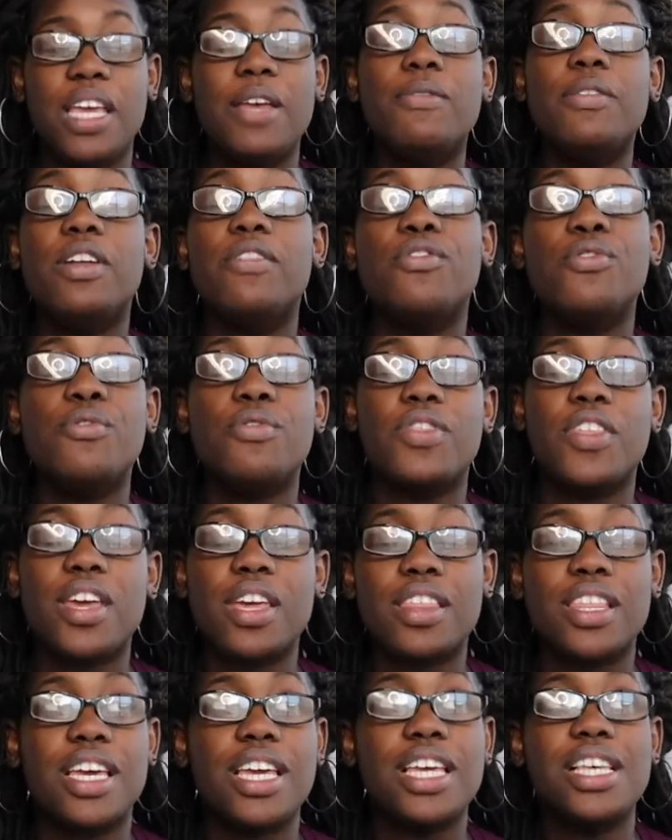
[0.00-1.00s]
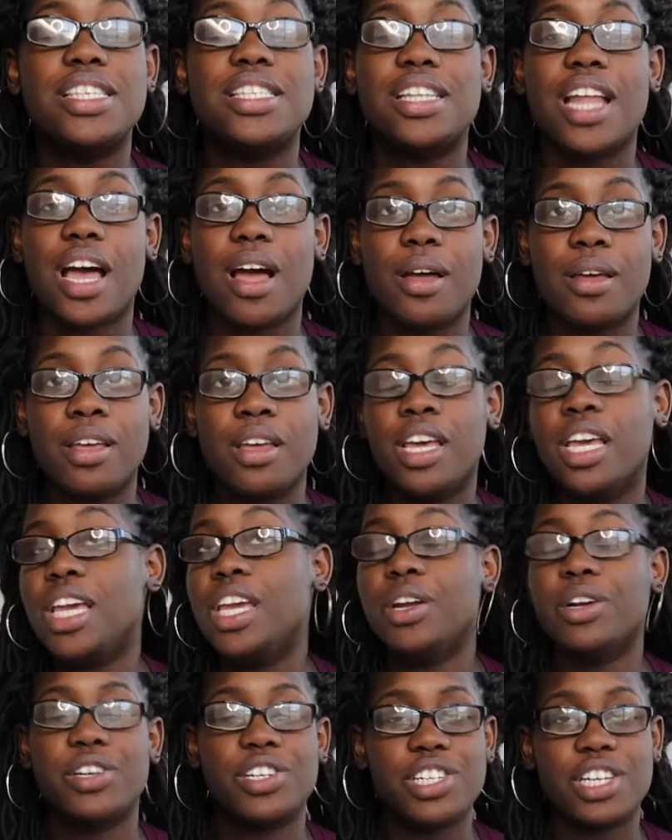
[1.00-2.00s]
Even if you think that he's not,
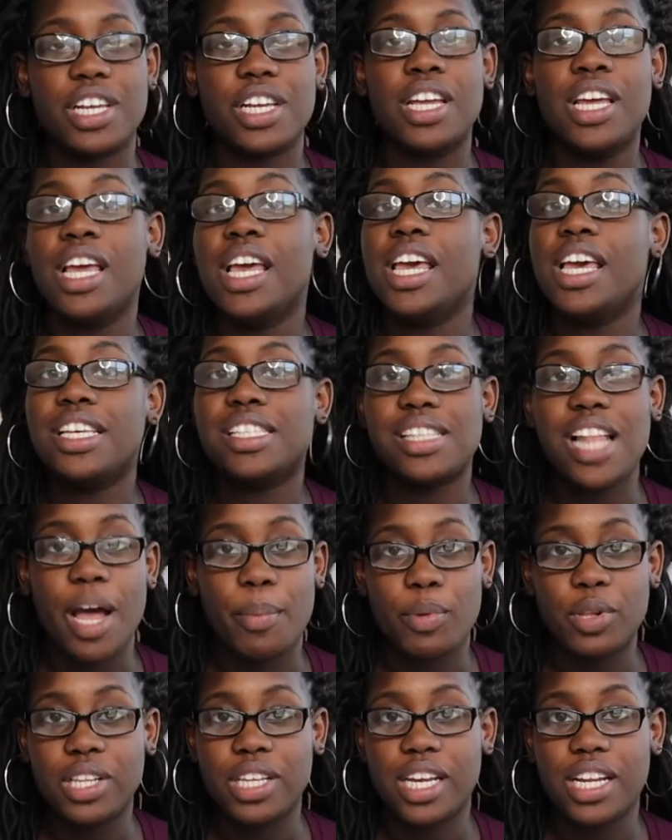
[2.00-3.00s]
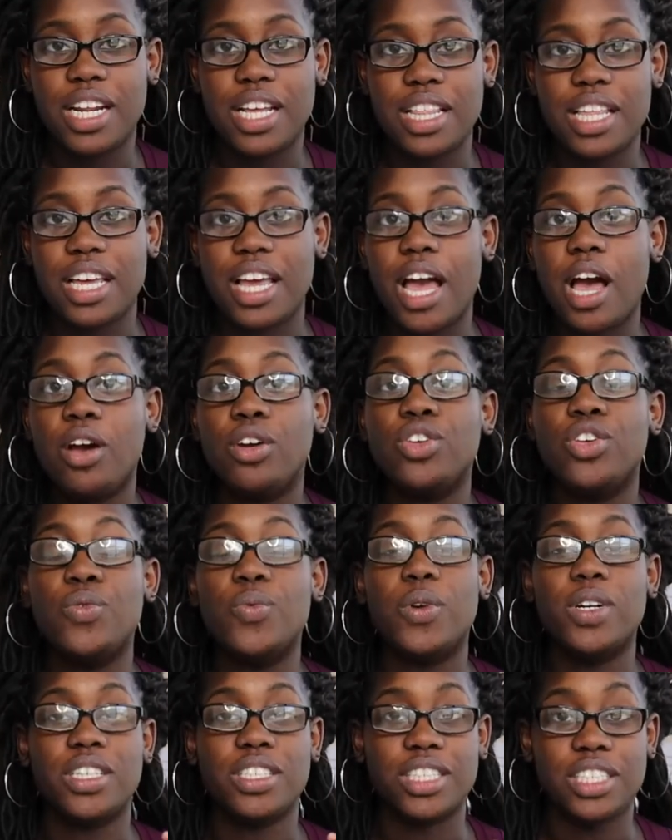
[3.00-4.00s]
he or she is not pulling anything out, you
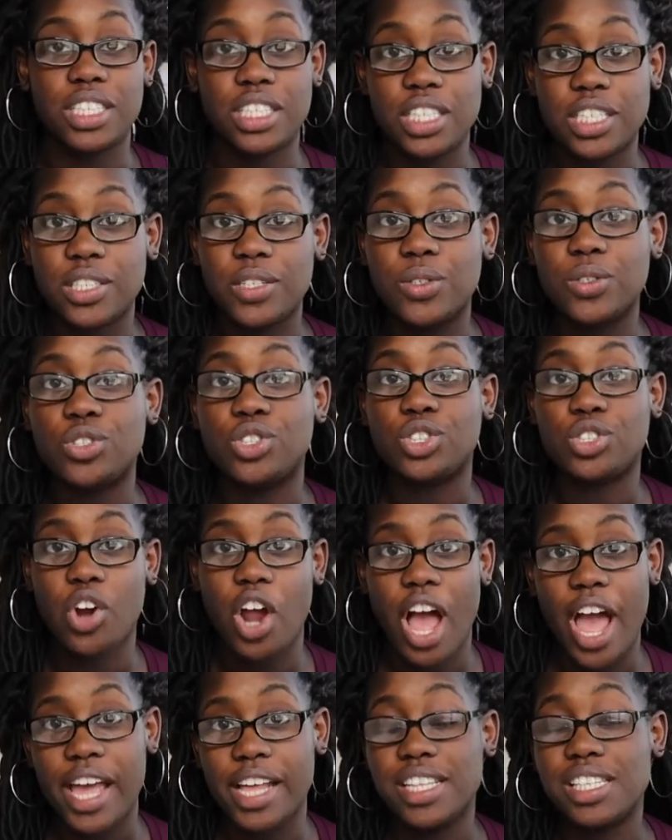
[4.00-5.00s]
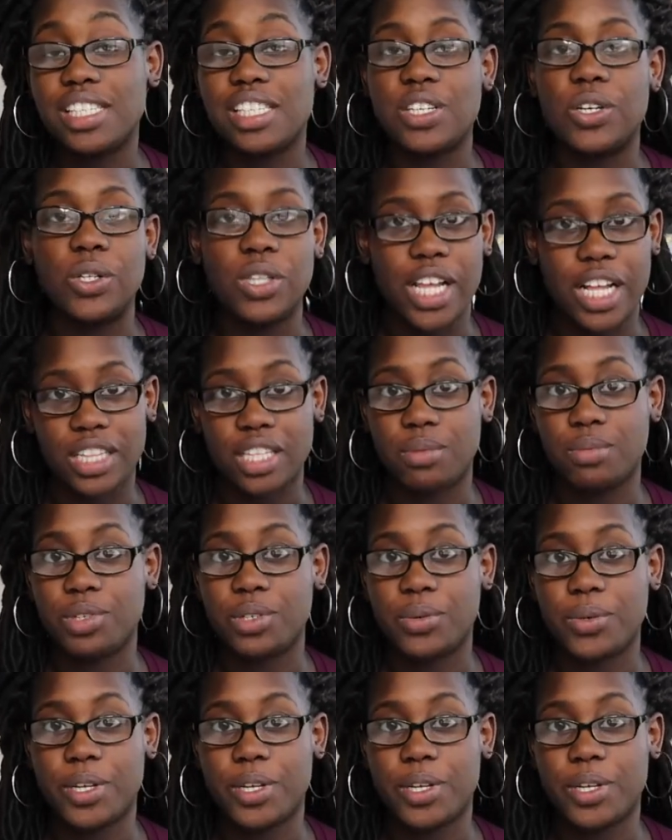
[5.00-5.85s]
want to still try and still let them do